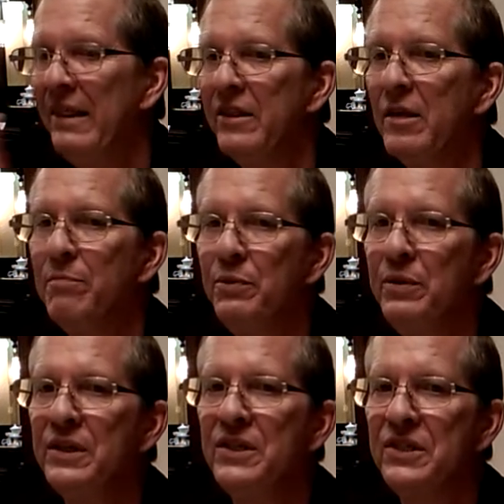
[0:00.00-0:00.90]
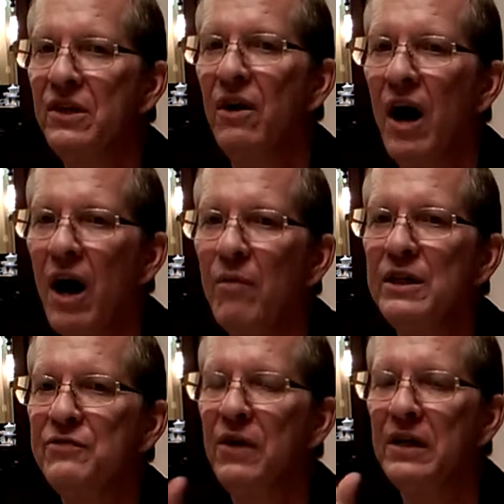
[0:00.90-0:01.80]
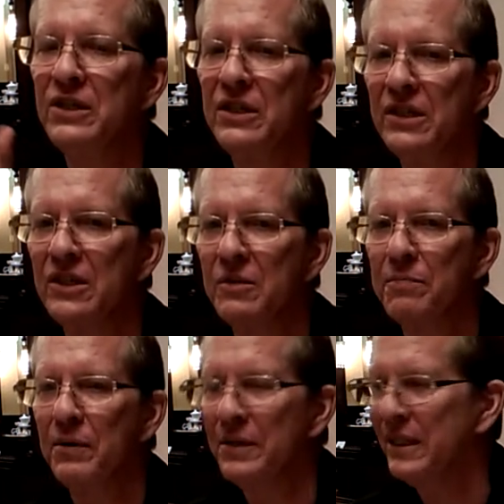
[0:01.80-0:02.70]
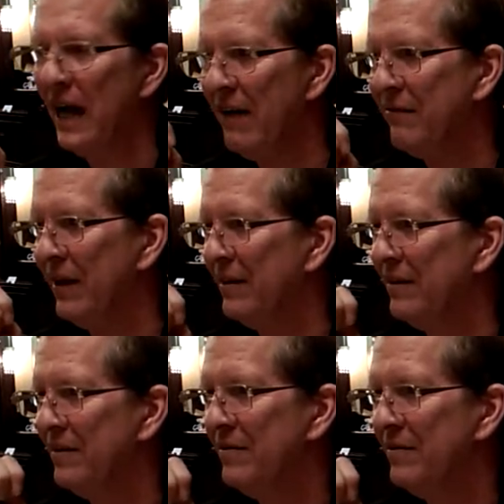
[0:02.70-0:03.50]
That the Buddha still always functions as a bodhisattva.